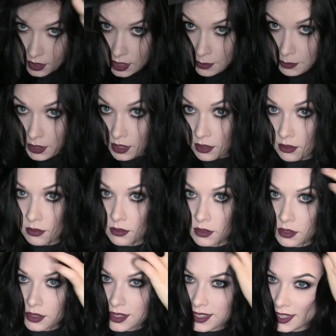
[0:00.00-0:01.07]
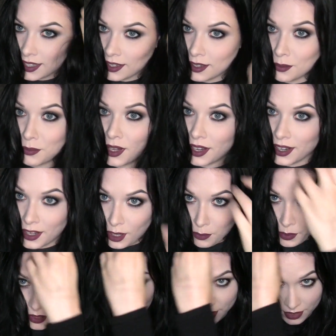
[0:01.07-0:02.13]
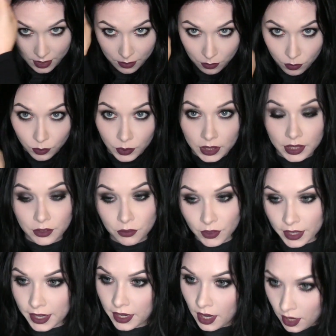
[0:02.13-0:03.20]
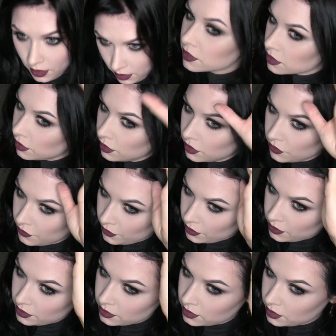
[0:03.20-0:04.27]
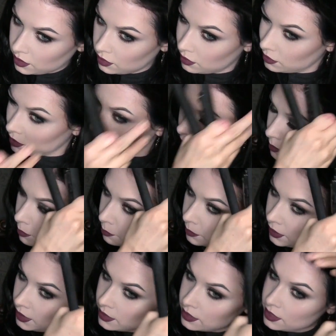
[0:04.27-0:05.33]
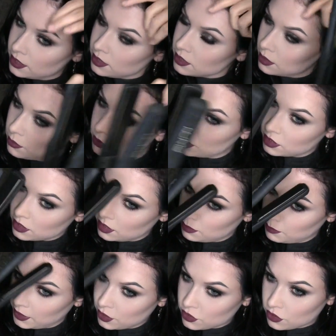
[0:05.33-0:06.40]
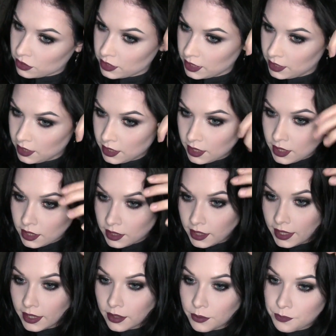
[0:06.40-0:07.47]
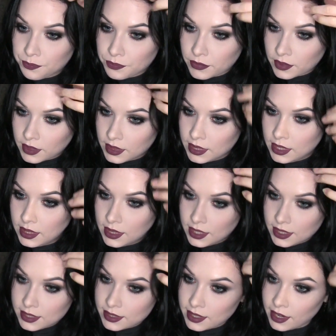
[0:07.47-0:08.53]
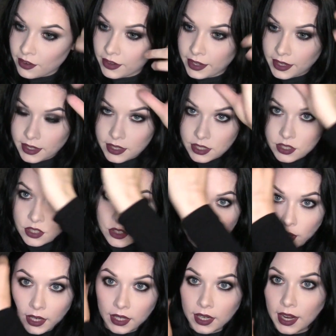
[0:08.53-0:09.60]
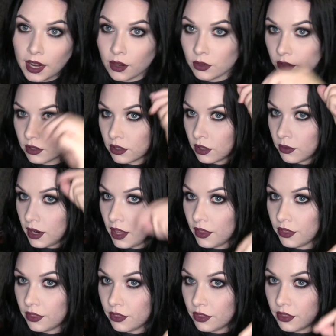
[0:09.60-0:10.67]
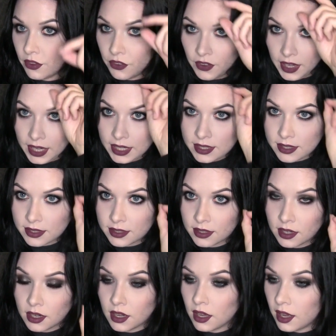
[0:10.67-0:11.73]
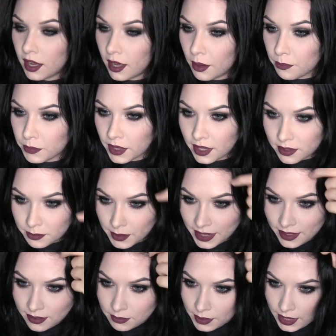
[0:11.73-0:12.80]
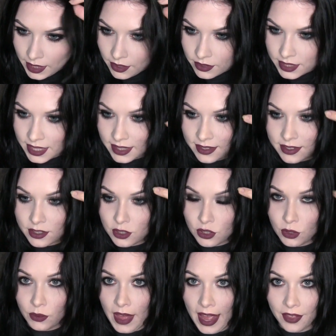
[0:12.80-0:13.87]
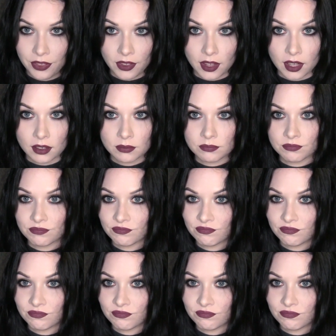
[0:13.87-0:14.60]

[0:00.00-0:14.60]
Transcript: I mean, see, I'm not a hair person. I'm really freaking not. So this first couple pieces, I'm just gonna make sure that like this area is straightened out around the face, because my hair tends to do that thing.